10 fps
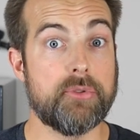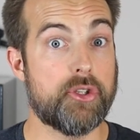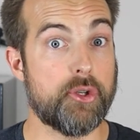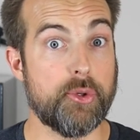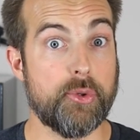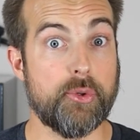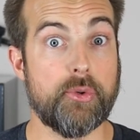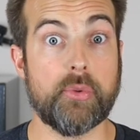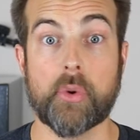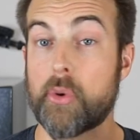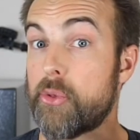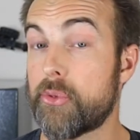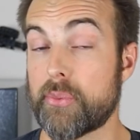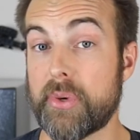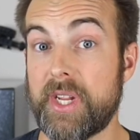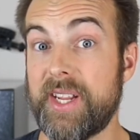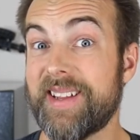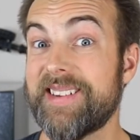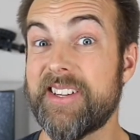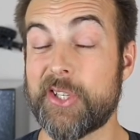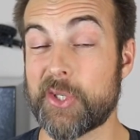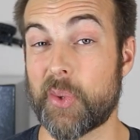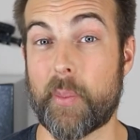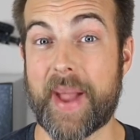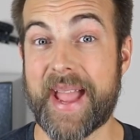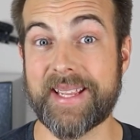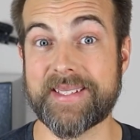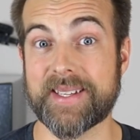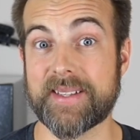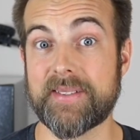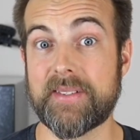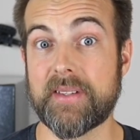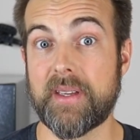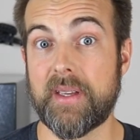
2 or 3 additional magazines.